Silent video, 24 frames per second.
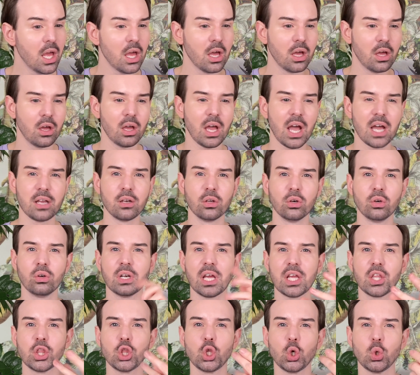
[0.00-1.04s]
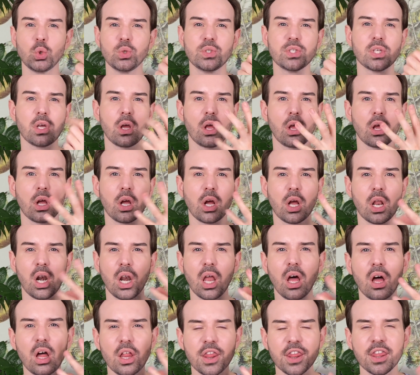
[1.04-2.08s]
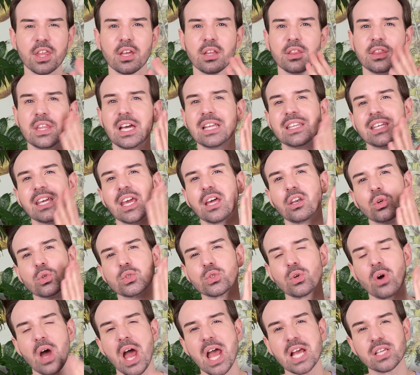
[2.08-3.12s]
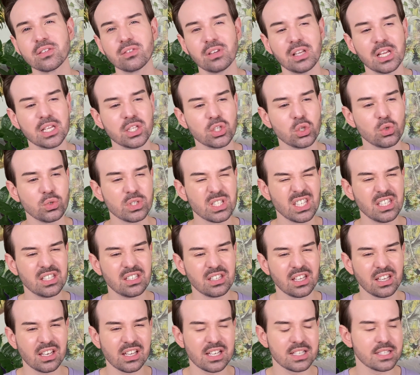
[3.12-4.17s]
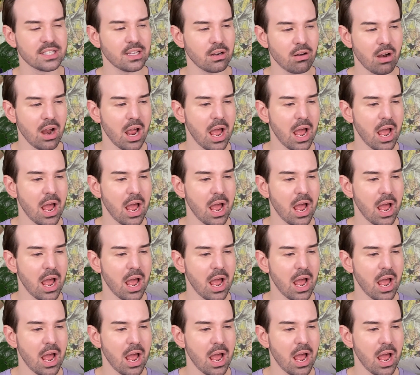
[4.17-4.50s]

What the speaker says: I don't know, like those cloth that can also exfoliate your skin and etc.